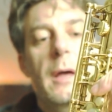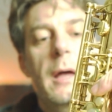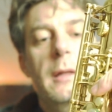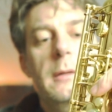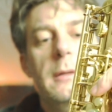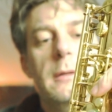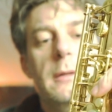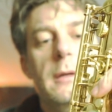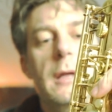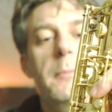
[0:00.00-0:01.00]
And
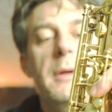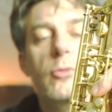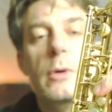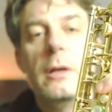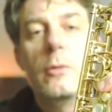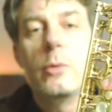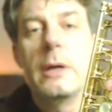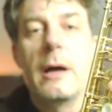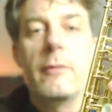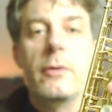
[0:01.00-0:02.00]
in between we
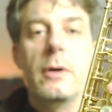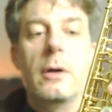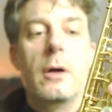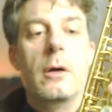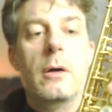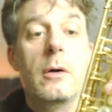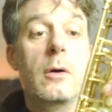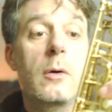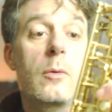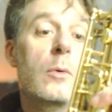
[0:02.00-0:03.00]
have
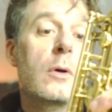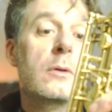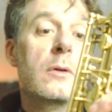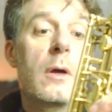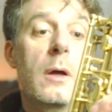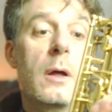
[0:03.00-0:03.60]
one